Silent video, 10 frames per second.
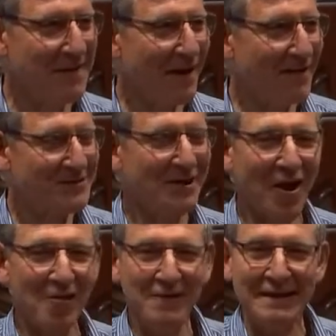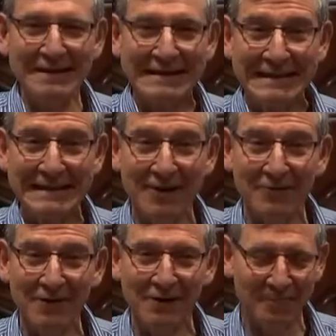I was lonely,
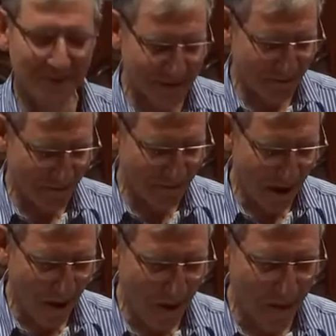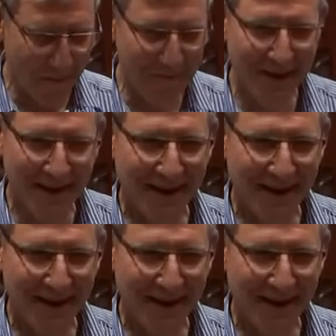600 kilometres from home,